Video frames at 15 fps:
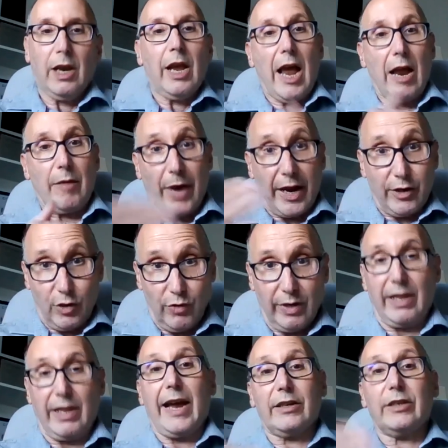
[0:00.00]
And by doing
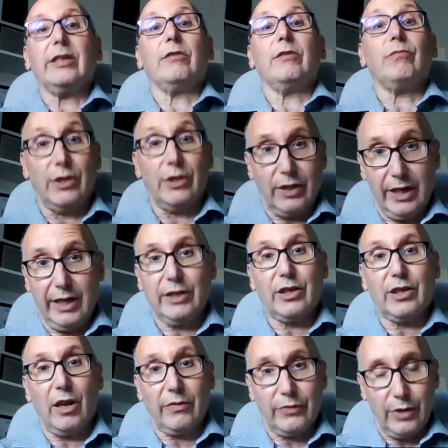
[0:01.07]
that in disease
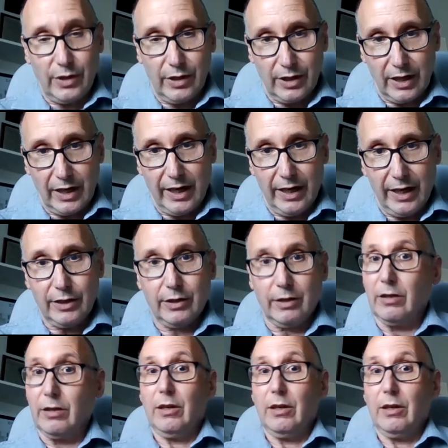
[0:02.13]
after disease,